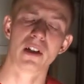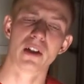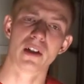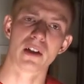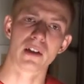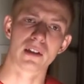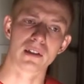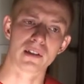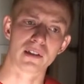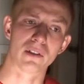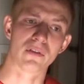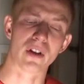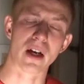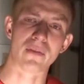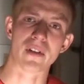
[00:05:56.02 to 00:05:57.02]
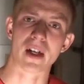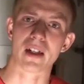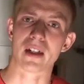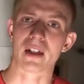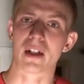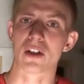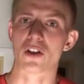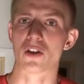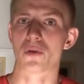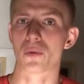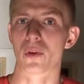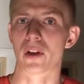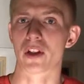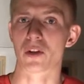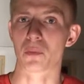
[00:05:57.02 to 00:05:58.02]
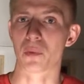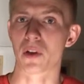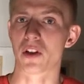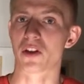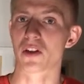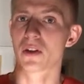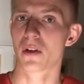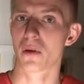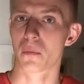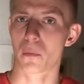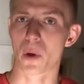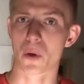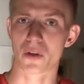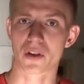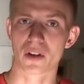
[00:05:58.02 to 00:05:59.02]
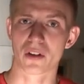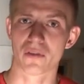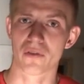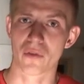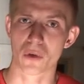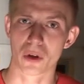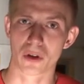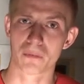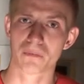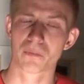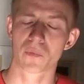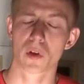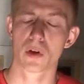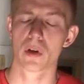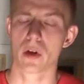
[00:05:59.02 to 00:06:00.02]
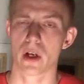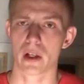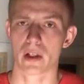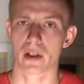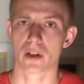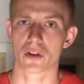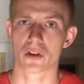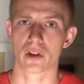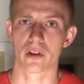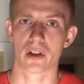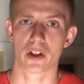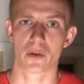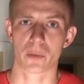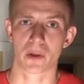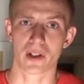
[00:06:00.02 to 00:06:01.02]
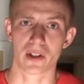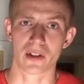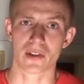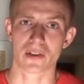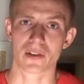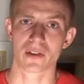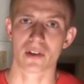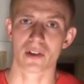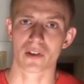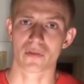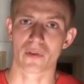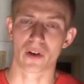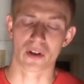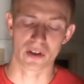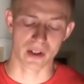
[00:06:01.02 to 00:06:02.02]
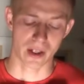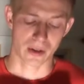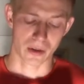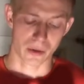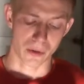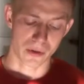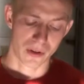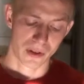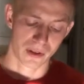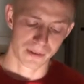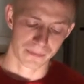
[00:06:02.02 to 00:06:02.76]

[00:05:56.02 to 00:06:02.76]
If you haven't had any issues with lights, please post on the forum and share your experience as far as that goes.